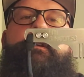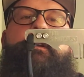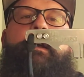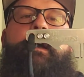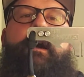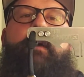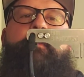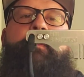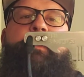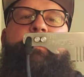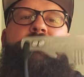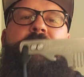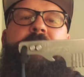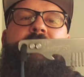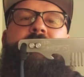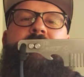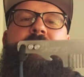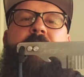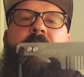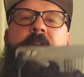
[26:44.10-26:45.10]
I mean,
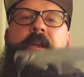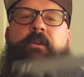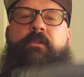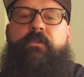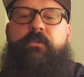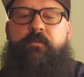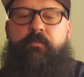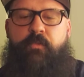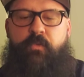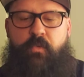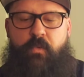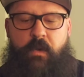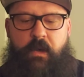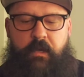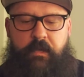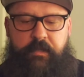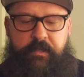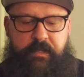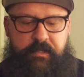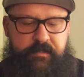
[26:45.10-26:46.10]
this is heirloom
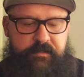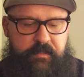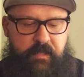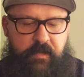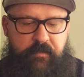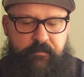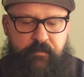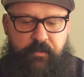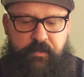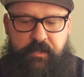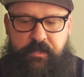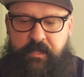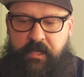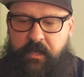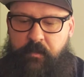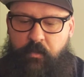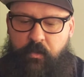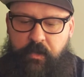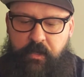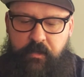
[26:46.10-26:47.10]
quality stuff on the
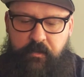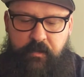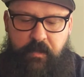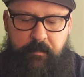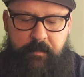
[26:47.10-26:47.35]
table here.